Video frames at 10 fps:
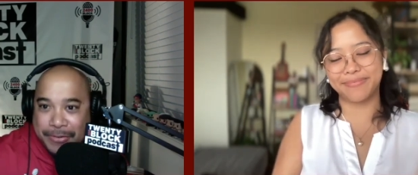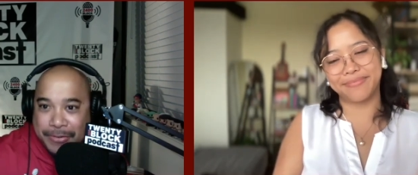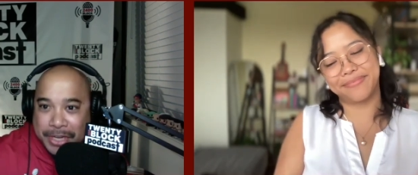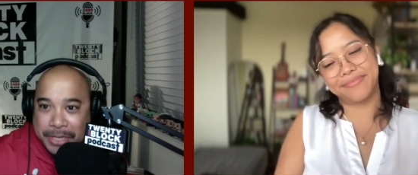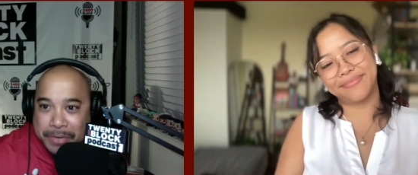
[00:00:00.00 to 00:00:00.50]

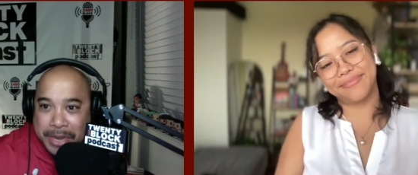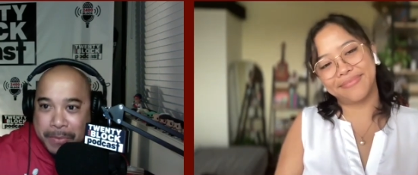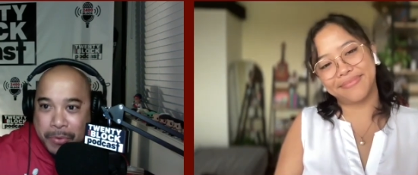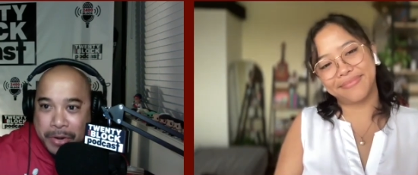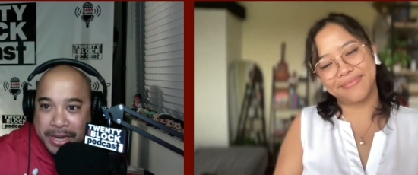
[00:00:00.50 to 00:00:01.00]
Speaker 1: for this Monday
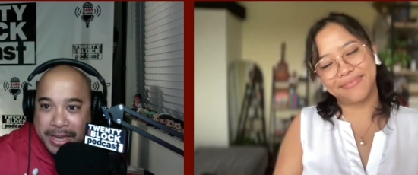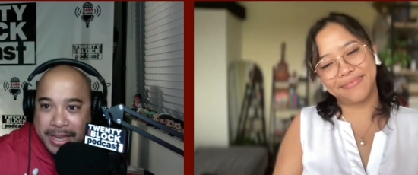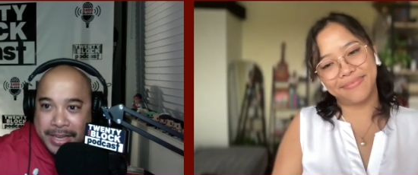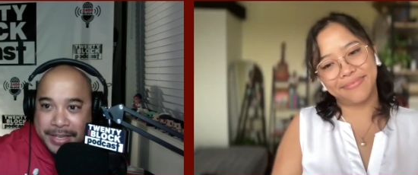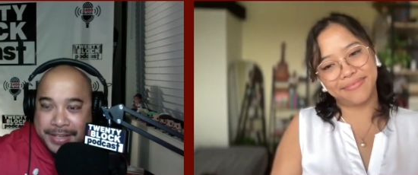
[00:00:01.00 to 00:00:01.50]
morning
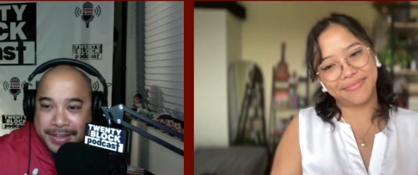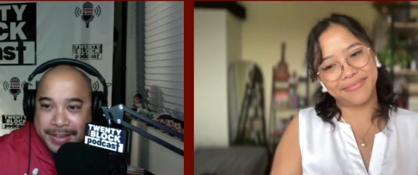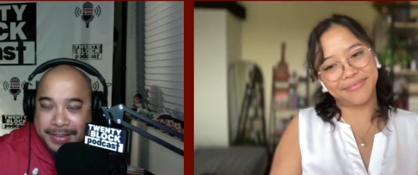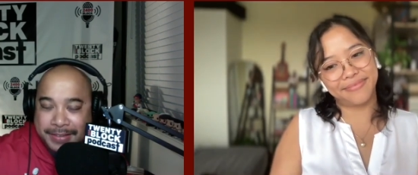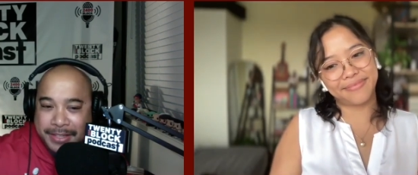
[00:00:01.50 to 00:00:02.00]
is,
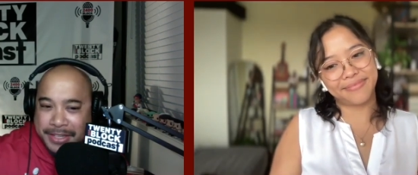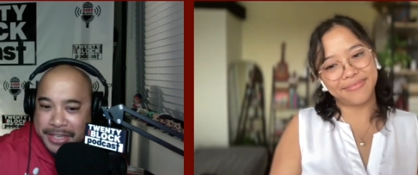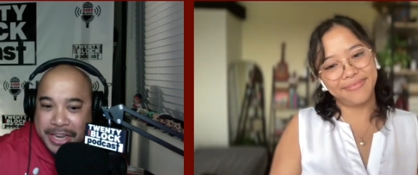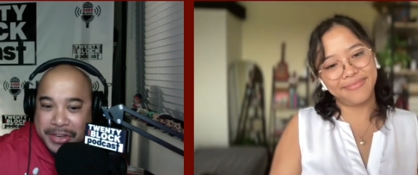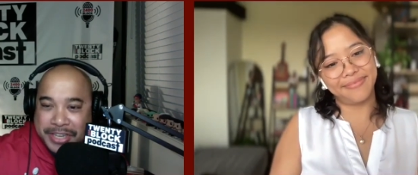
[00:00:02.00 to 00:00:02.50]

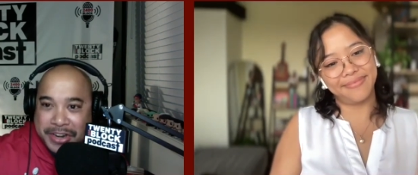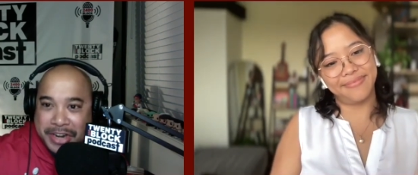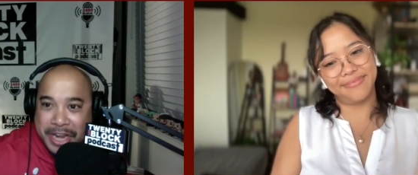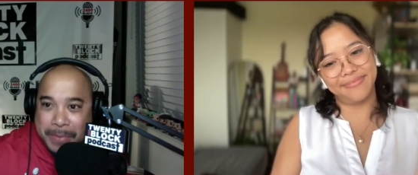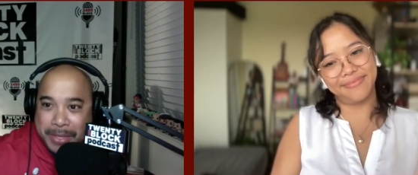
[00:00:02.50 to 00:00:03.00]
this how you say
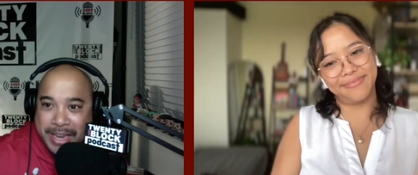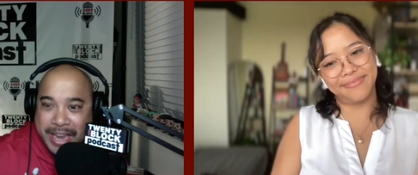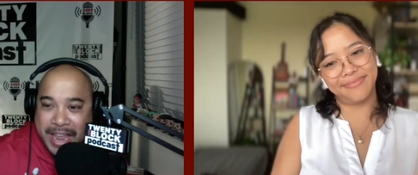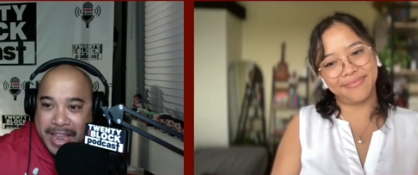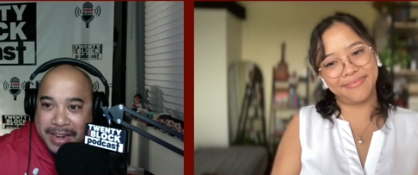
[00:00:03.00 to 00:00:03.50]
your name,
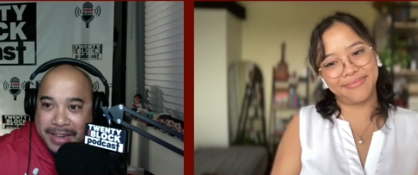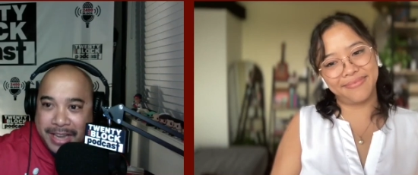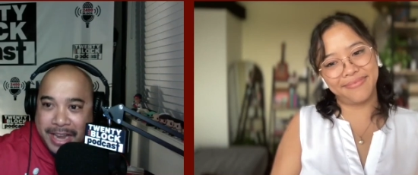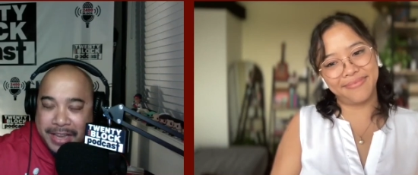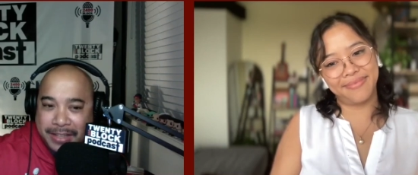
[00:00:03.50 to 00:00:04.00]
Le-an
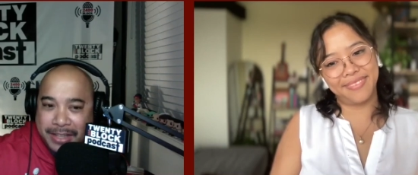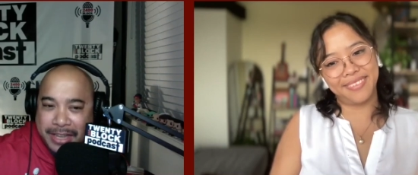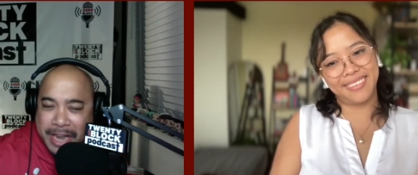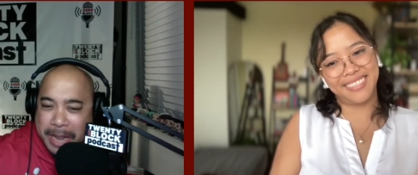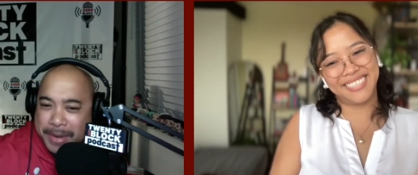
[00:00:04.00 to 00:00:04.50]
Lai
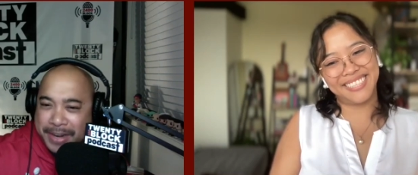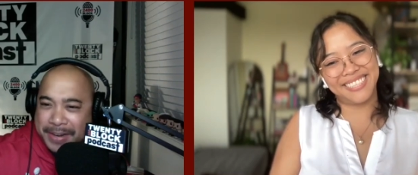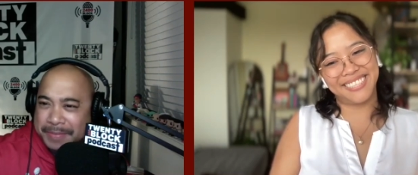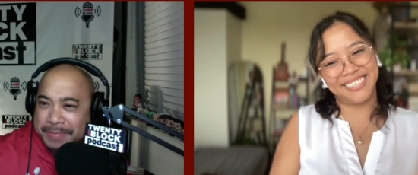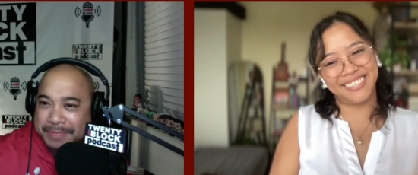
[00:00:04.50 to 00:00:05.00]
Lacaba?
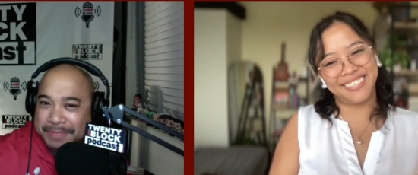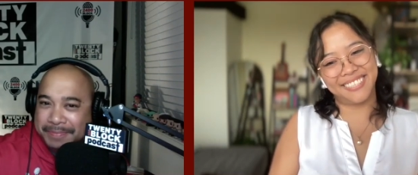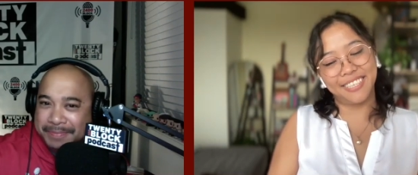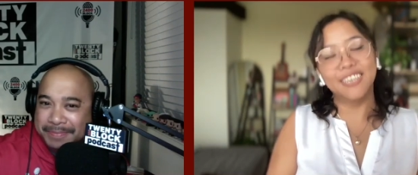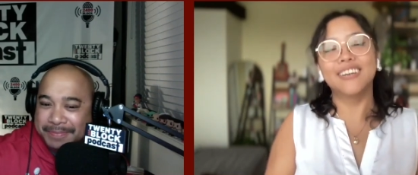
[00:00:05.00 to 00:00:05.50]

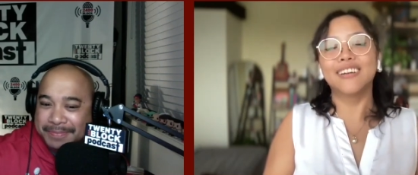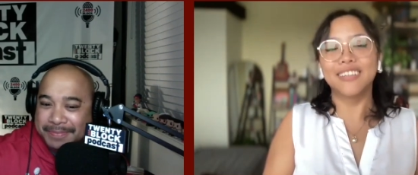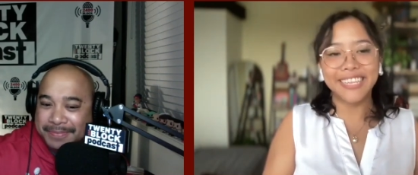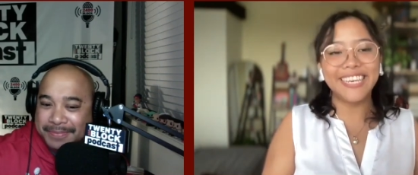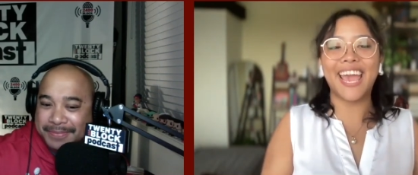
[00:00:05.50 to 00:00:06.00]

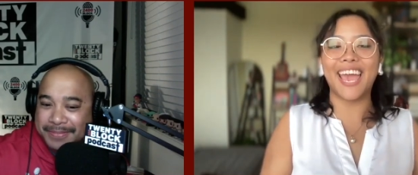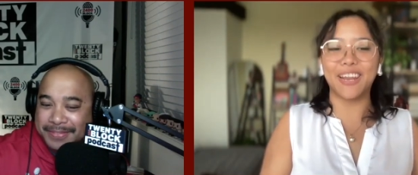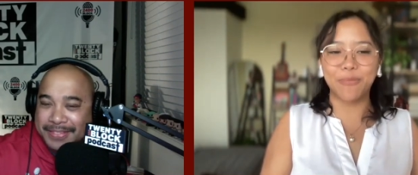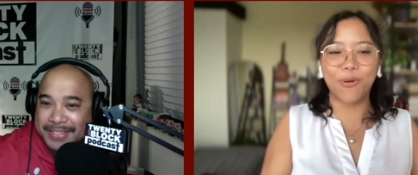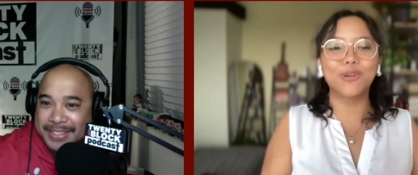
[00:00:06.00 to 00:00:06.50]

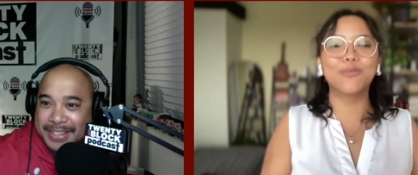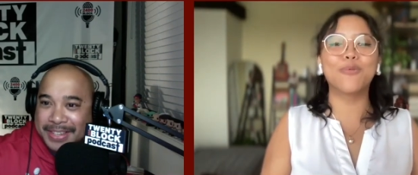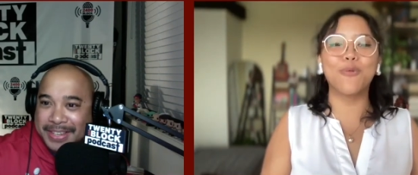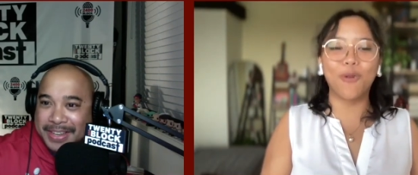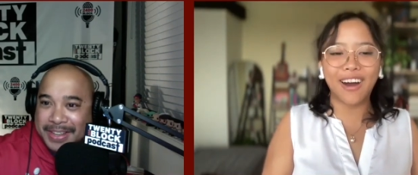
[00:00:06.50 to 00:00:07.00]
Speaker 2: Le-an, more of
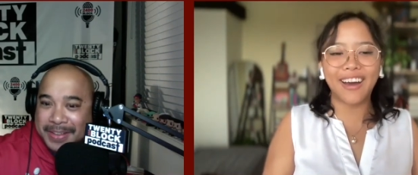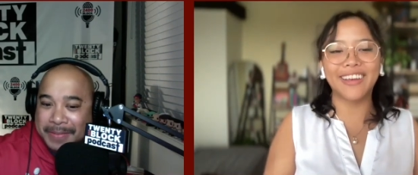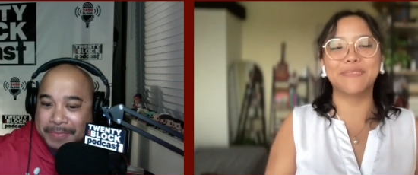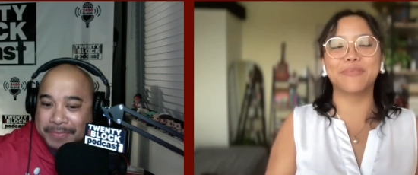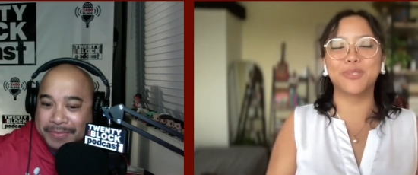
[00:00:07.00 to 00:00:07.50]
a
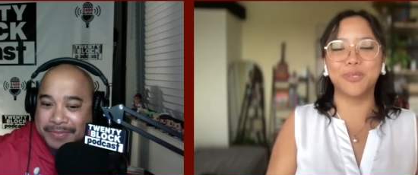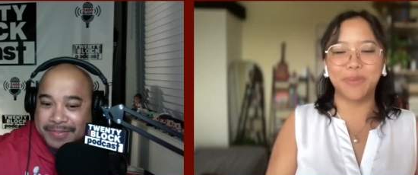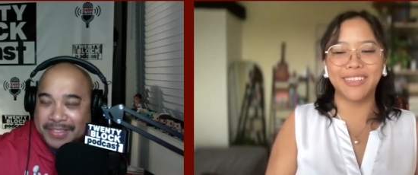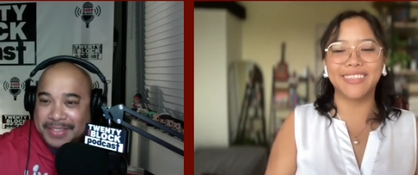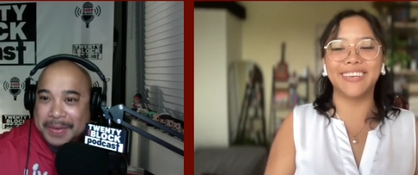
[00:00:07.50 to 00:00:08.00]
Y in
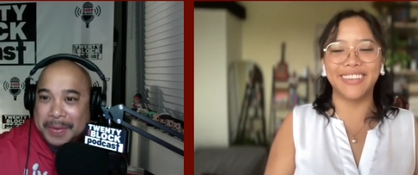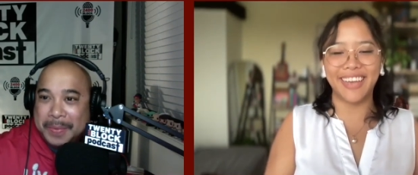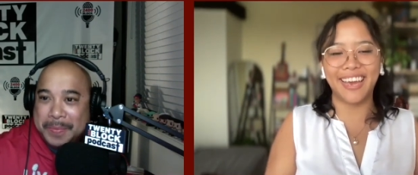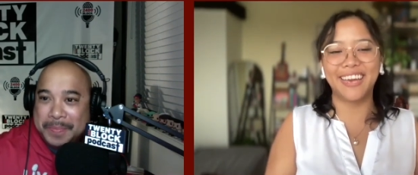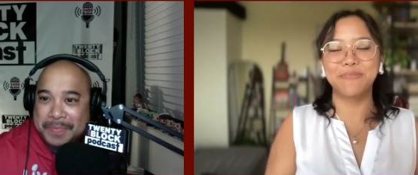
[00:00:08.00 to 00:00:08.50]
between my Lee
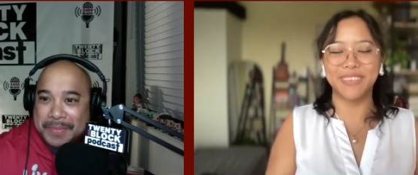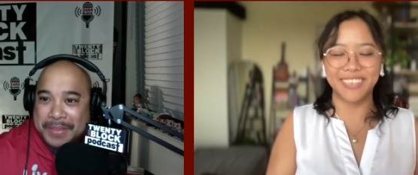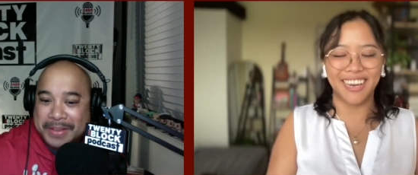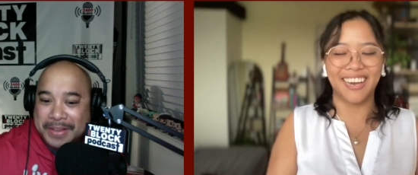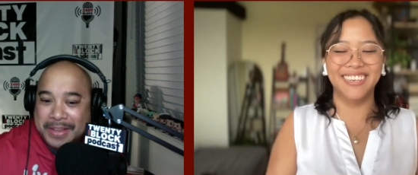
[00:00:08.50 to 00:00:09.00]
and Ann,
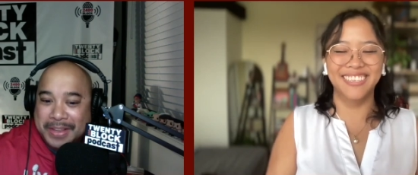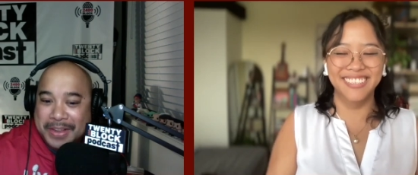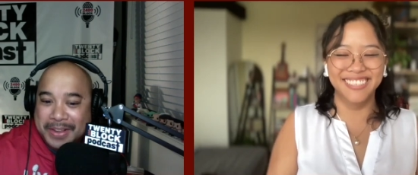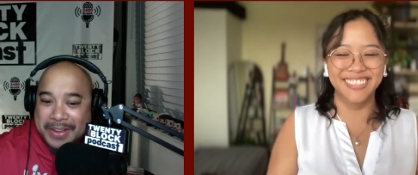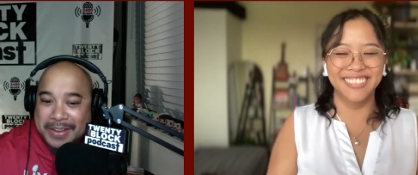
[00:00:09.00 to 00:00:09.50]
but yeah.
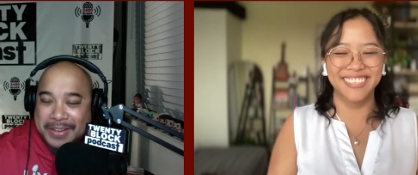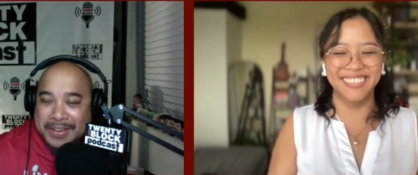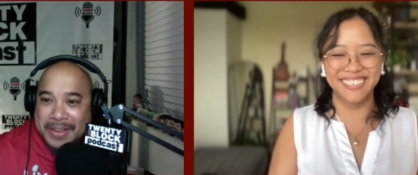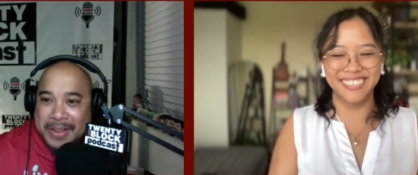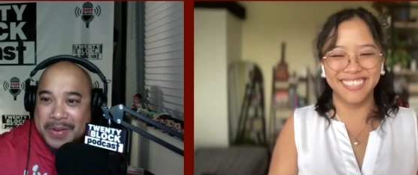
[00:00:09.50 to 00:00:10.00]

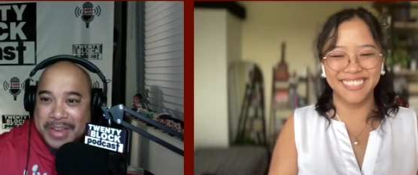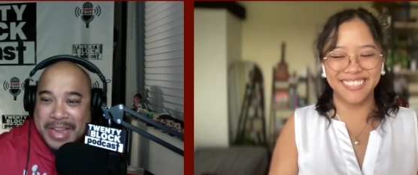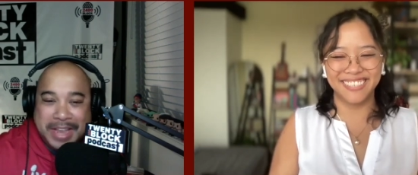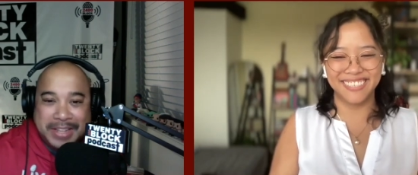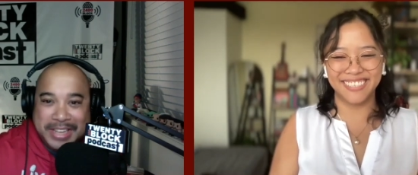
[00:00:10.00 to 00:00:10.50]

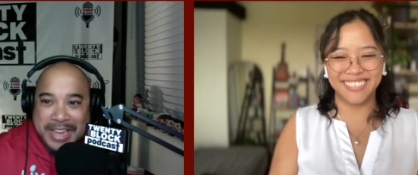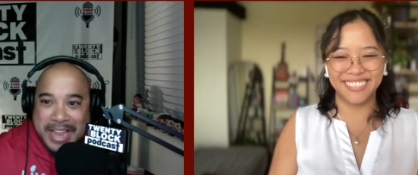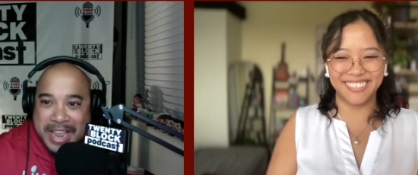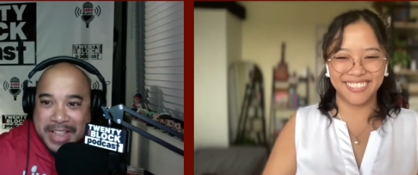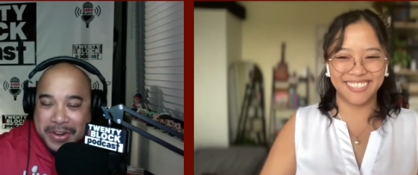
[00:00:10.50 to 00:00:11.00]
Speaker 1: Okay,
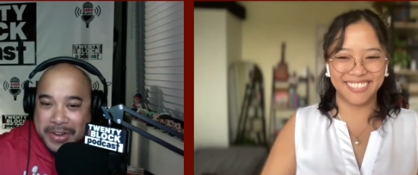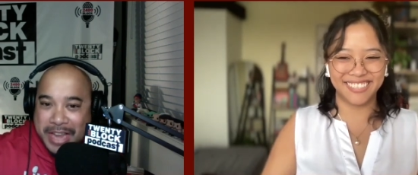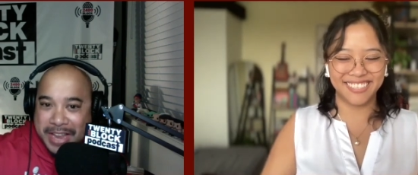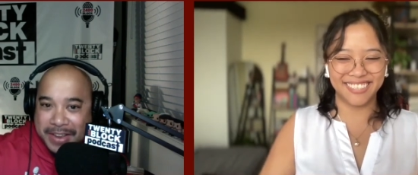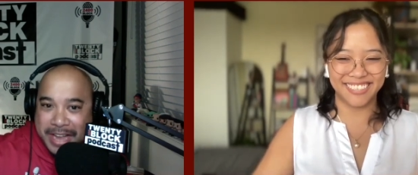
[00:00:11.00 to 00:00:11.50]
Le-an.
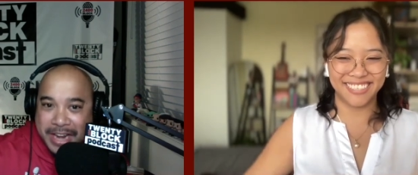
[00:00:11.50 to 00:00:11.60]
Okay, got